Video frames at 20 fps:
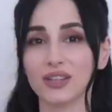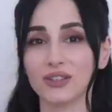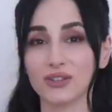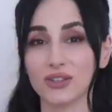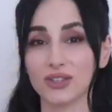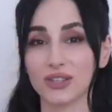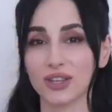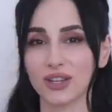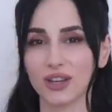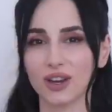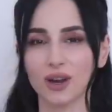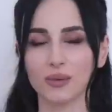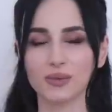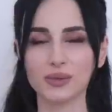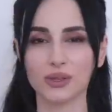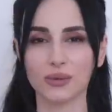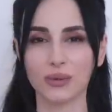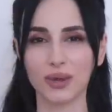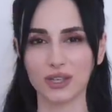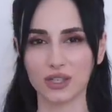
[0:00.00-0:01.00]
interesting
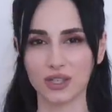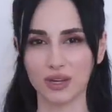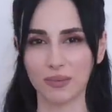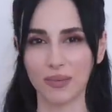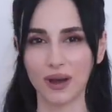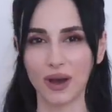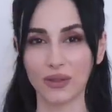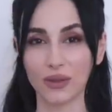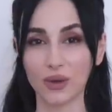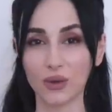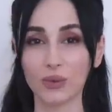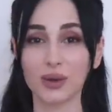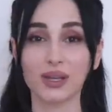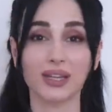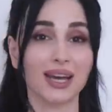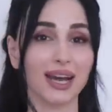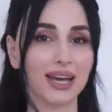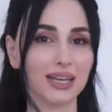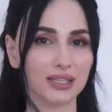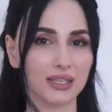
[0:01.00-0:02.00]
observation about the
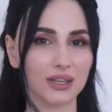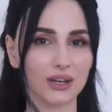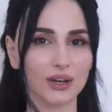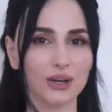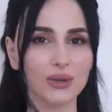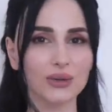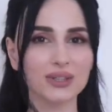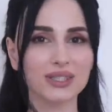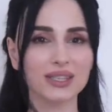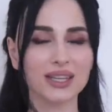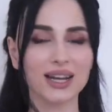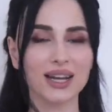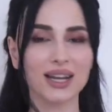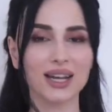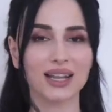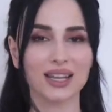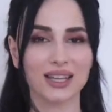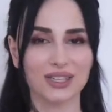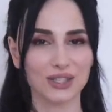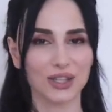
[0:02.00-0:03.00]
Queen as a host.
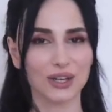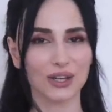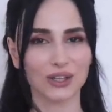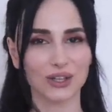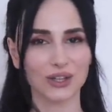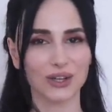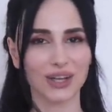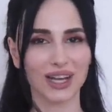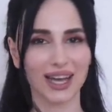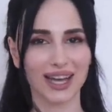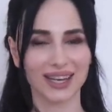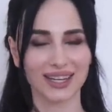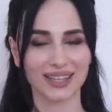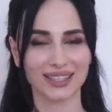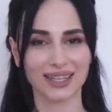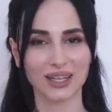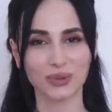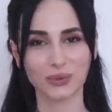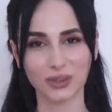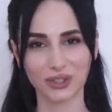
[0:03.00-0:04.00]
Let's take a look at it
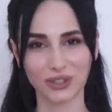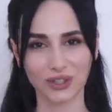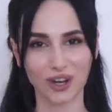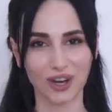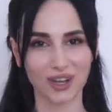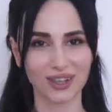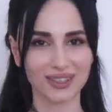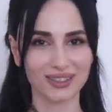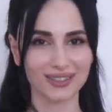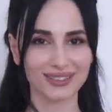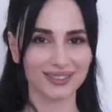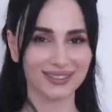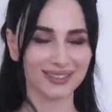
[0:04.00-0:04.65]
and we'll talk.